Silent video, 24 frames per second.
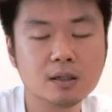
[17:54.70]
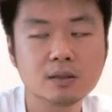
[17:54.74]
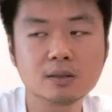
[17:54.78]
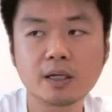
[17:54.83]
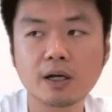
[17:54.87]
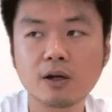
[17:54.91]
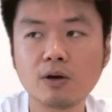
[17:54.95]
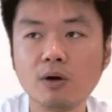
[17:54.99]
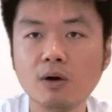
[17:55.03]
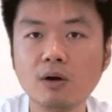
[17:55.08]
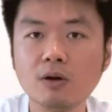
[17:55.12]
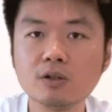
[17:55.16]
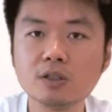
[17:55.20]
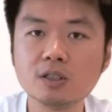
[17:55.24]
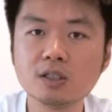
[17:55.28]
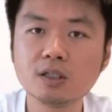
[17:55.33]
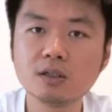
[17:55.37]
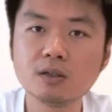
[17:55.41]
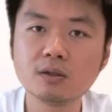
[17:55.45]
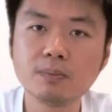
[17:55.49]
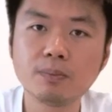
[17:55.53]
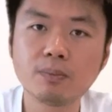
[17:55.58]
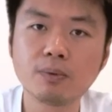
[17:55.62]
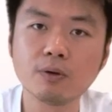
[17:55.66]

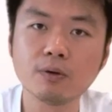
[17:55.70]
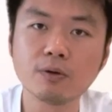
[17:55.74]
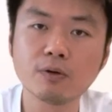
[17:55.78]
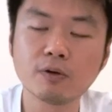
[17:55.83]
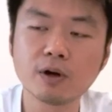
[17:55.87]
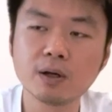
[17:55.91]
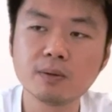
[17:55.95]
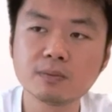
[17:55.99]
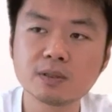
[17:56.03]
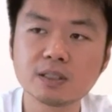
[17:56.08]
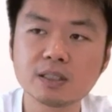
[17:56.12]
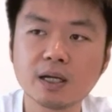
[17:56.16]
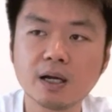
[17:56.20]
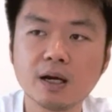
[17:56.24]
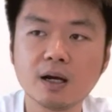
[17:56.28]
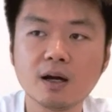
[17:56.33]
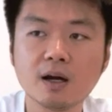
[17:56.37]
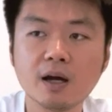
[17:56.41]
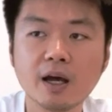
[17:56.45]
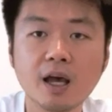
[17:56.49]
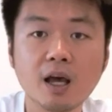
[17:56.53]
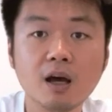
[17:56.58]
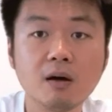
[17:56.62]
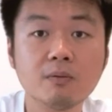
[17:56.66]
Psychological programs
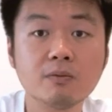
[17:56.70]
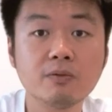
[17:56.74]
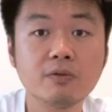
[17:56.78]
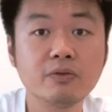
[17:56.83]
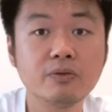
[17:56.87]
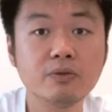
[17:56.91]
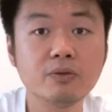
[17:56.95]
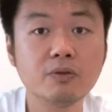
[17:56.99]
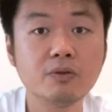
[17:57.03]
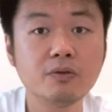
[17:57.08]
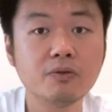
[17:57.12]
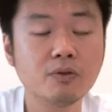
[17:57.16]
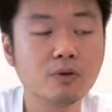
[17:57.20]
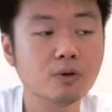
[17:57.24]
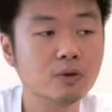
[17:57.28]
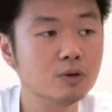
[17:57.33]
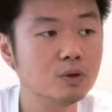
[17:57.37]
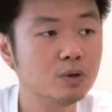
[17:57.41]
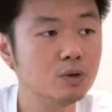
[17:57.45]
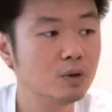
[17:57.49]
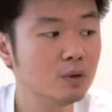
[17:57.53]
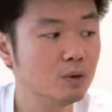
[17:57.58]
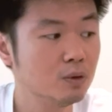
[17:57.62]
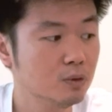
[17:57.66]
are helpful for
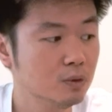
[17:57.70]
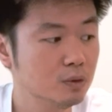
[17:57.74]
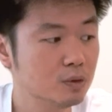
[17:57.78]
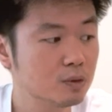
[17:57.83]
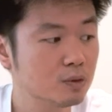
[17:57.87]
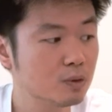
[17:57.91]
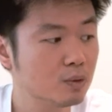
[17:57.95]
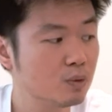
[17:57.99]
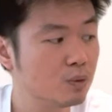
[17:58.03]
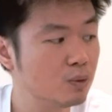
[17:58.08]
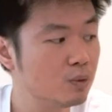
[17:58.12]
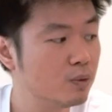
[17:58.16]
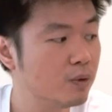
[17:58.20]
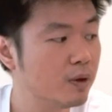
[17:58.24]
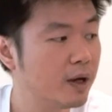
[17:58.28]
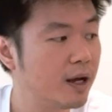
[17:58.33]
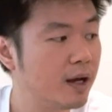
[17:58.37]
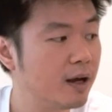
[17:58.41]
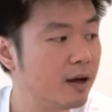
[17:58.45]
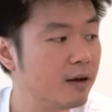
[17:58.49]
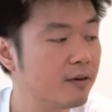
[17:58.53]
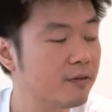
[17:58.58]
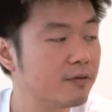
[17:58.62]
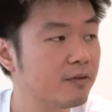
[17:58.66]
those who
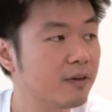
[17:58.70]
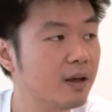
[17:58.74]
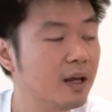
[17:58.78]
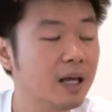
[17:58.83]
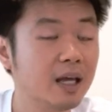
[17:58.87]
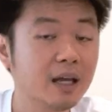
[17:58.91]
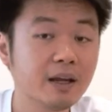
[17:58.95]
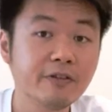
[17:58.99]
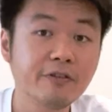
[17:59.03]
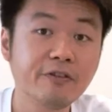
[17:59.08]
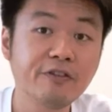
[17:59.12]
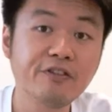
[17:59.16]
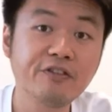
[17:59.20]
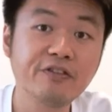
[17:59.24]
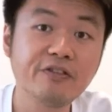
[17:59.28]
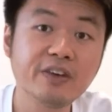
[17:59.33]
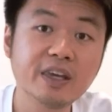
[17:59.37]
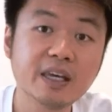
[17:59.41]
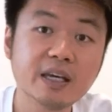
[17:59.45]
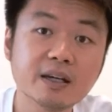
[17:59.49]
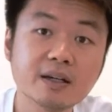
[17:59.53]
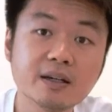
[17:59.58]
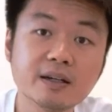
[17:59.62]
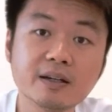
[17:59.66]
have
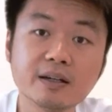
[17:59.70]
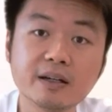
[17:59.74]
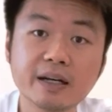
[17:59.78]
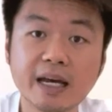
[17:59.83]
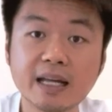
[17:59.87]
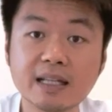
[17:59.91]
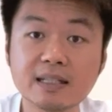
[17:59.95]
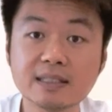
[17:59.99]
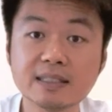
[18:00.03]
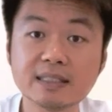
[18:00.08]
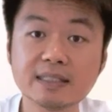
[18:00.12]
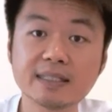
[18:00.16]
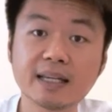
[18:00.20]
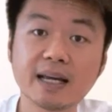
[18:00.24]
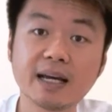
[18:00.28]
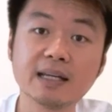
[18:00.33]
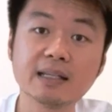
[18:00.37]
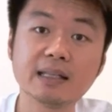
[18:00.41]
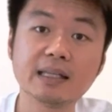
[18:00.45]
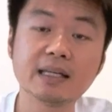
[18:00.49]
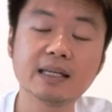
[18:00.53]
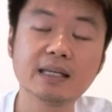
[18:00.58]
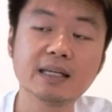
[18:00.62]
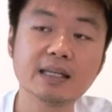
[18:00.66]
fear,
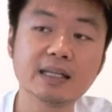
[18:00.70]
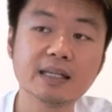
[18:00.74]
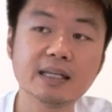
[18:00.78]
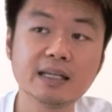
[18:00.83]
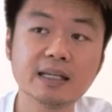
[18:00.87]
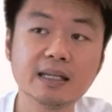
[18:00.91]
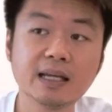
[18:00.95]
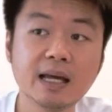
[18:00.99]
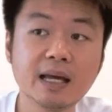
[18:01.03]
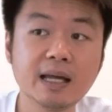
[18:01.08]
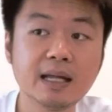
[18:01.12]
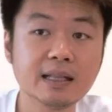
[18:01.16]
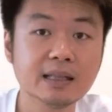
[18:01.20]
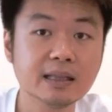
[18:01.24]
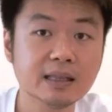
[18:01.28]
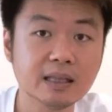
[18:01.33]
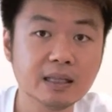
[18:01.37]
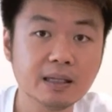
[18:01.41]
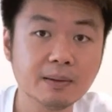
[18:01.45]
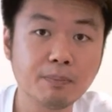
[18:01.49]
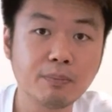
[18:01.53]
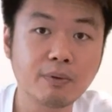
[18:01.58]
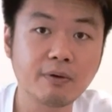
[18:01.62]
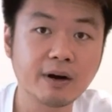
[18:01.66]
anxiety,
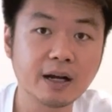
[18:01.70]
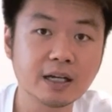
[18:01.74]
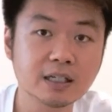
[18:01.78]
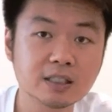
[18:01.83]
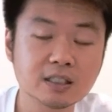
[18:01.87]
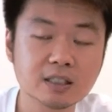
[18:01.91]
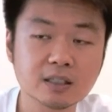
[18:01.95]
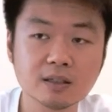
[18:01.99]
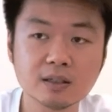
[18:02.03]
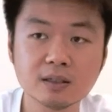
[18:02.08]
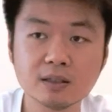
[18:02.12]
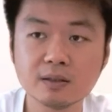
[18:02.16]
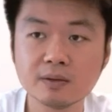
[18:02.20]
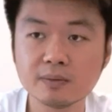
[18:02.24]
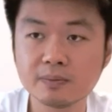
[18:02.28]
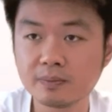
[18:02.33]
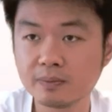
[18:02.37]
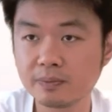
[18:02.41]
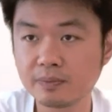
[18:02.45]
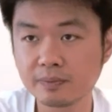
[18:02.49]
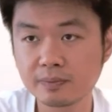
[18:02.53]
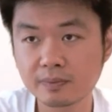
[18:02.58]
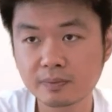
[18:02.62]
depression,